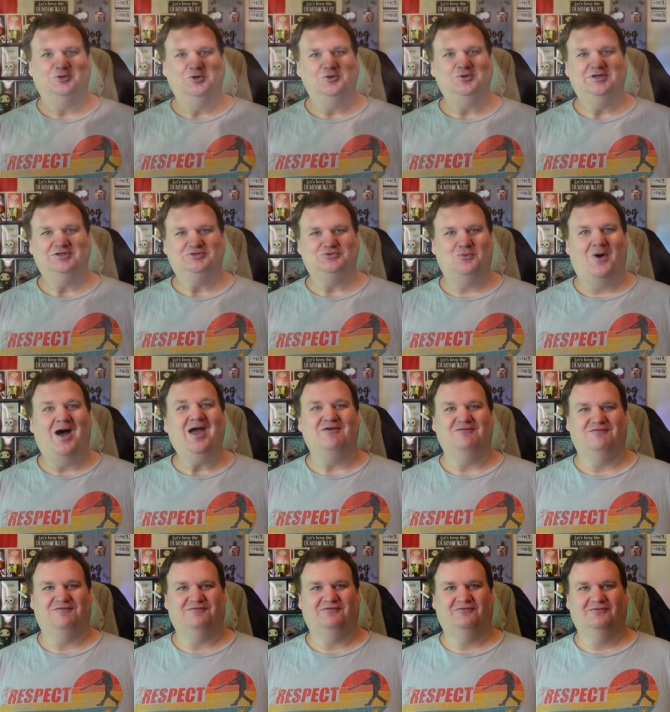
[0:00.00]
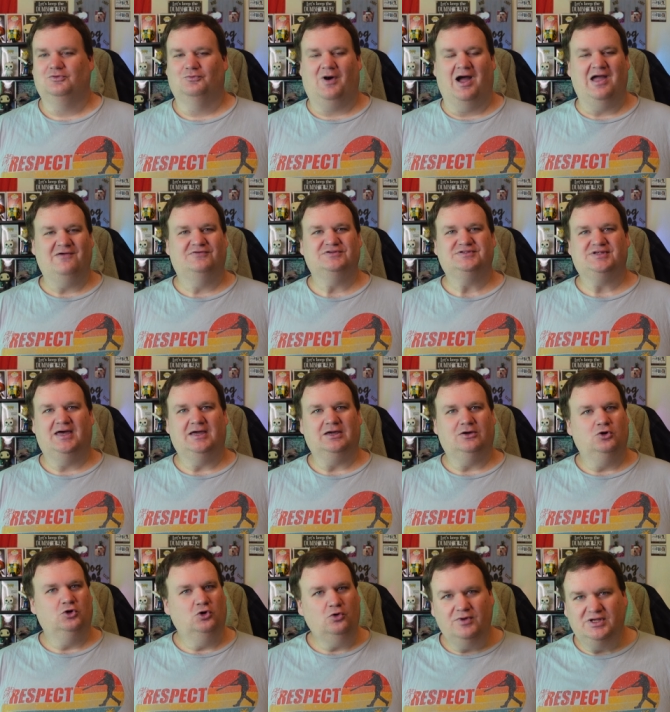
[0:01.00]
Rudy's wife. The wife was
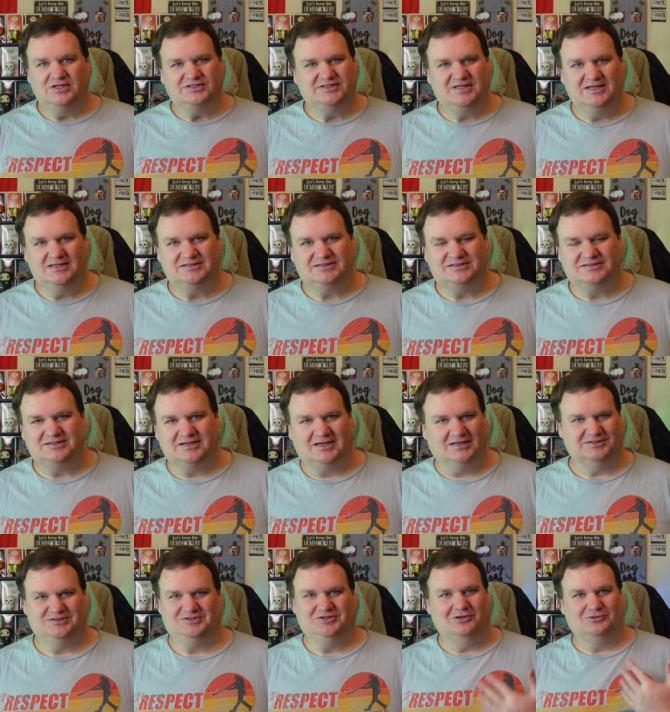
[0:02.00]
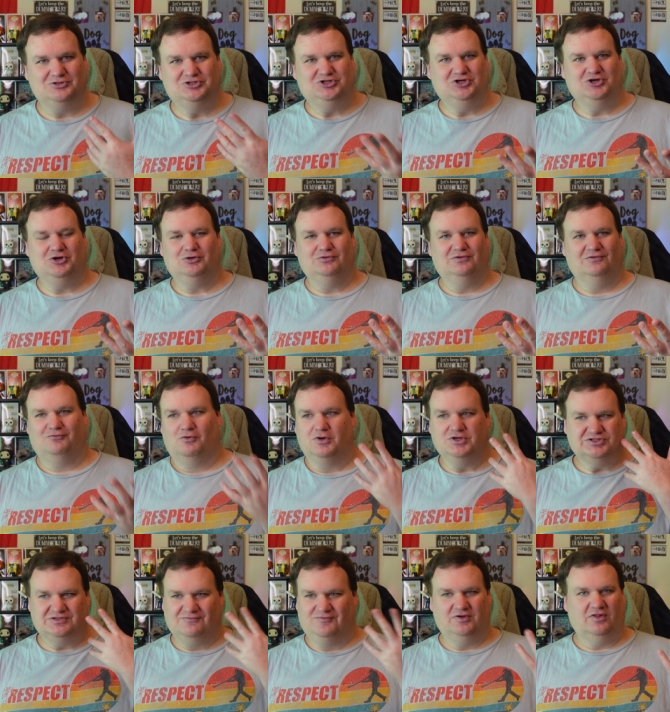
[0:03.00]
like, "Who is this?" Because you know she heard the
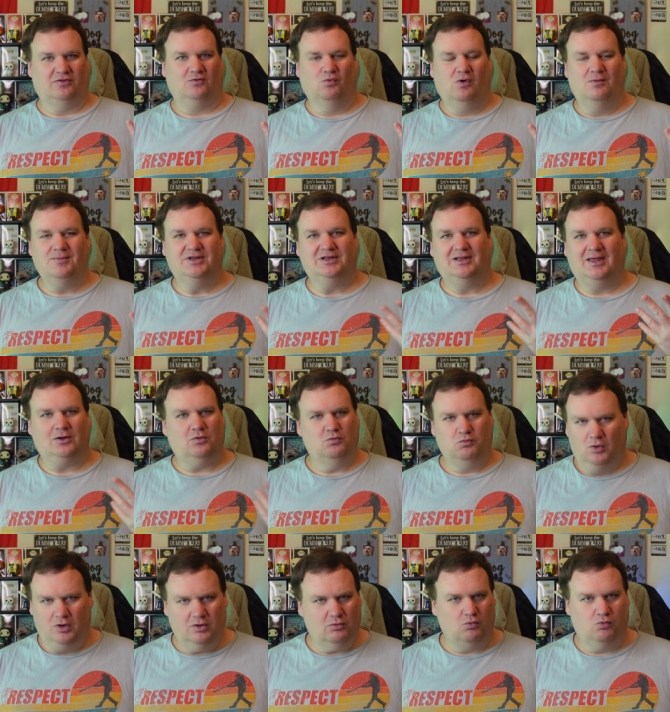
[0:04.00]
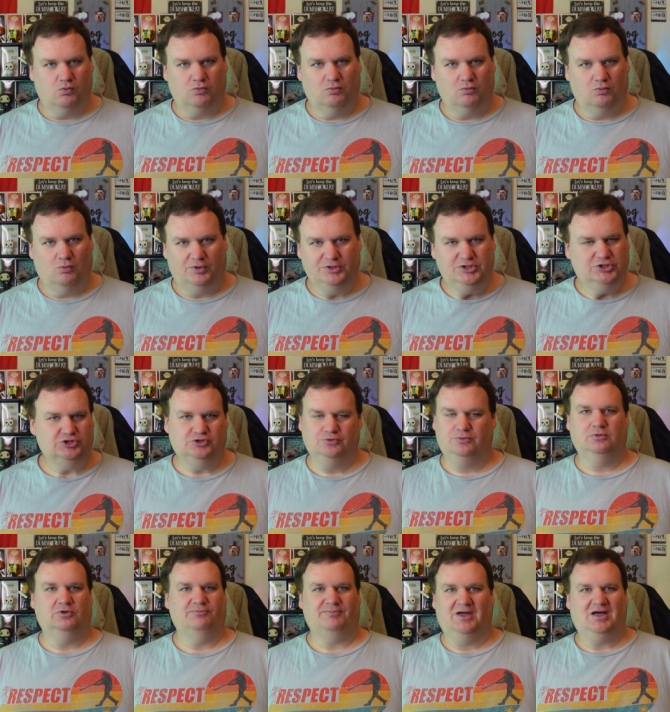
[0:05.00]
voice of another woman. Like, what? What are you
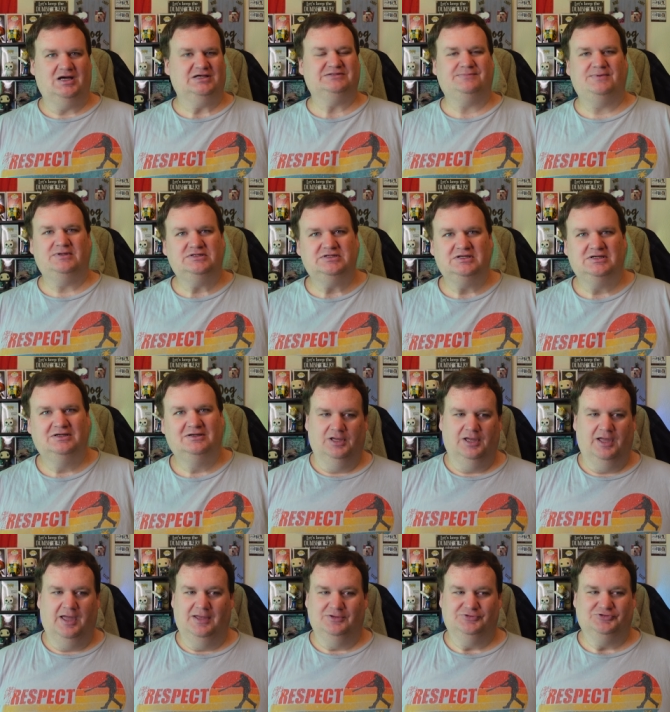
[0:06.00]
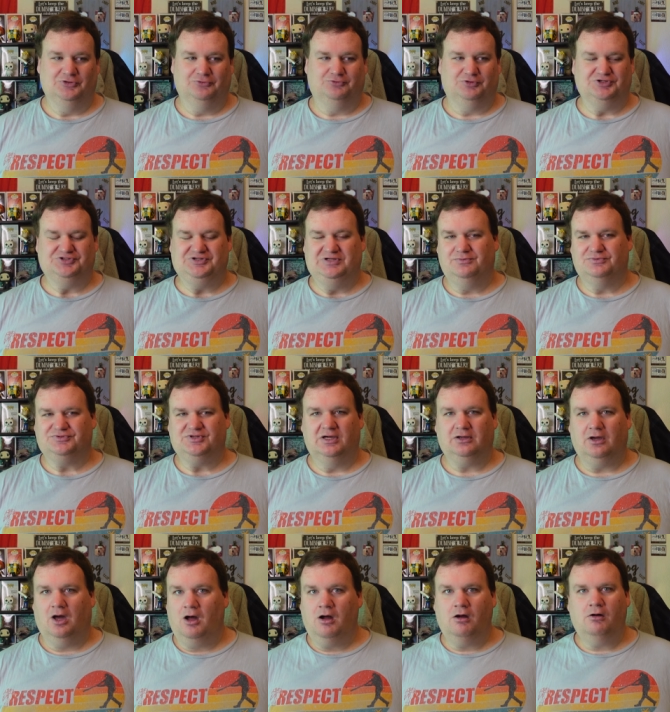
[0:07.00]
doing with my husband? And so Christina was
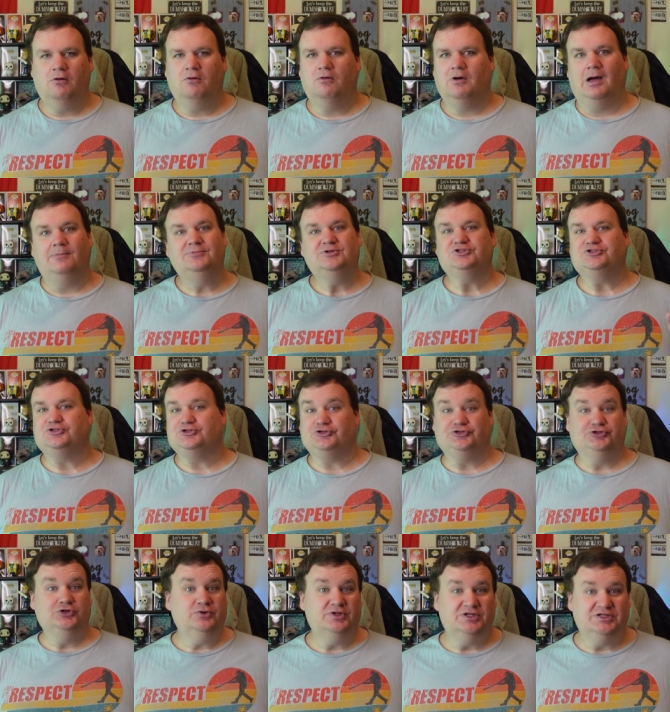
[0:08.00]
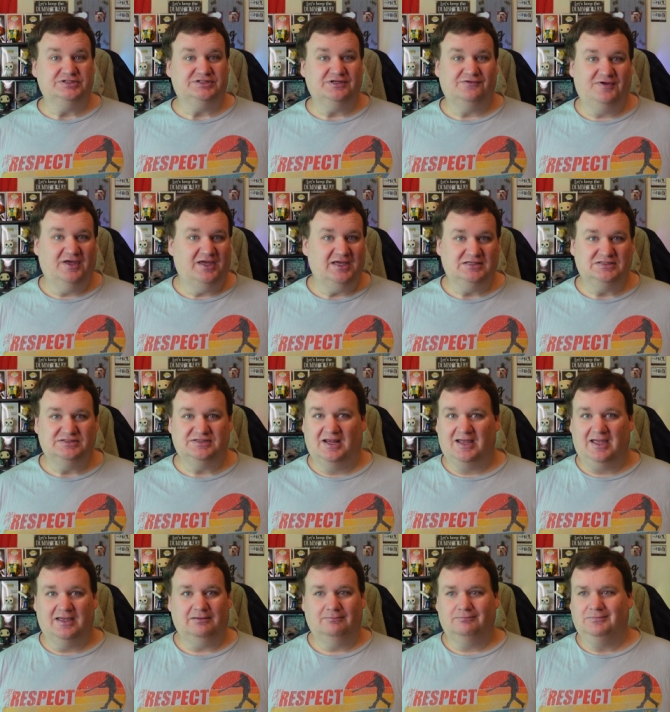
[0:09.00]
like, Oh, I'm just a student of his, and
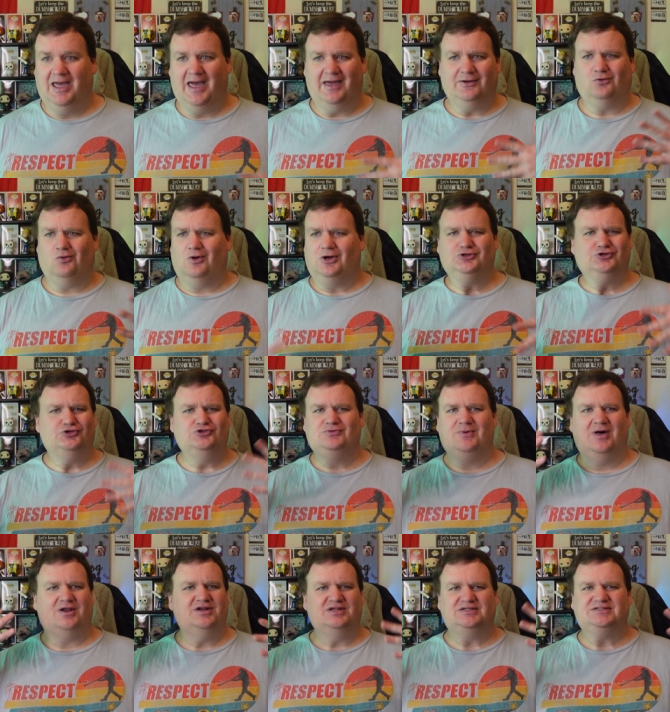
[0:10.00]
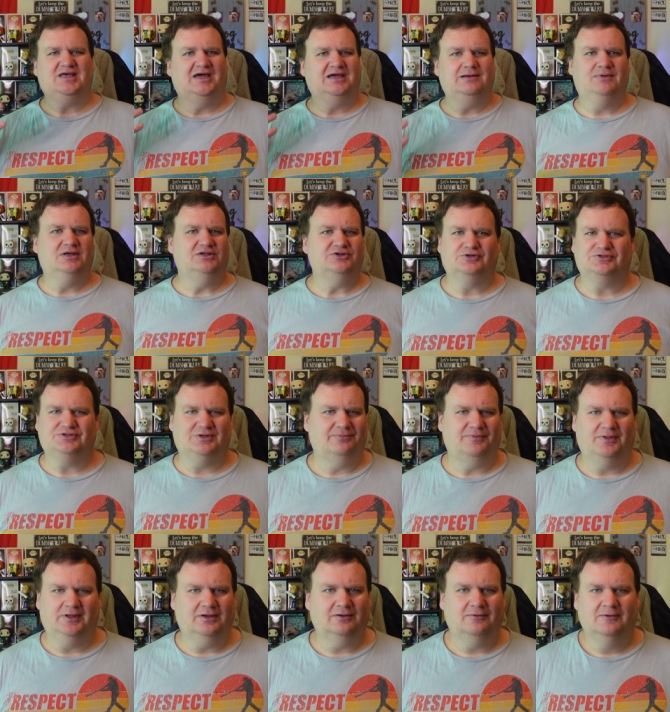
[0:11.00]
I had questions about an assignment or
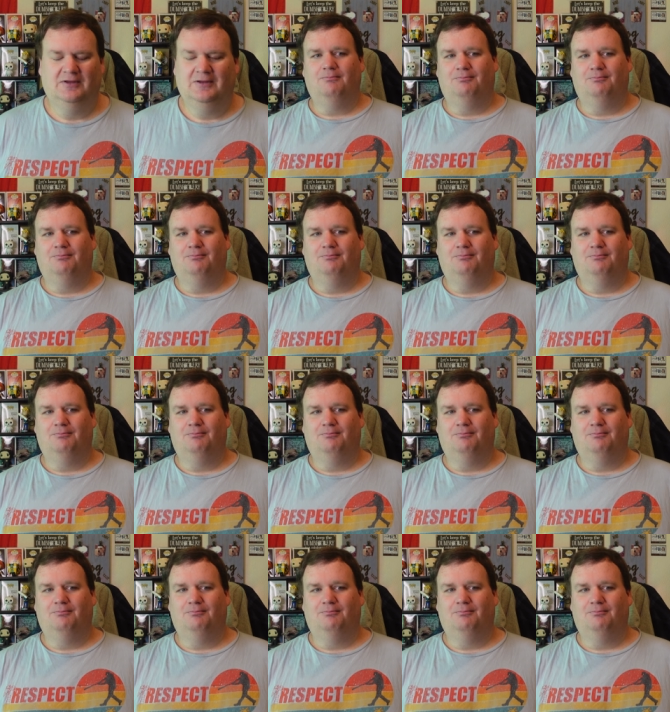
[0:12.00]
something.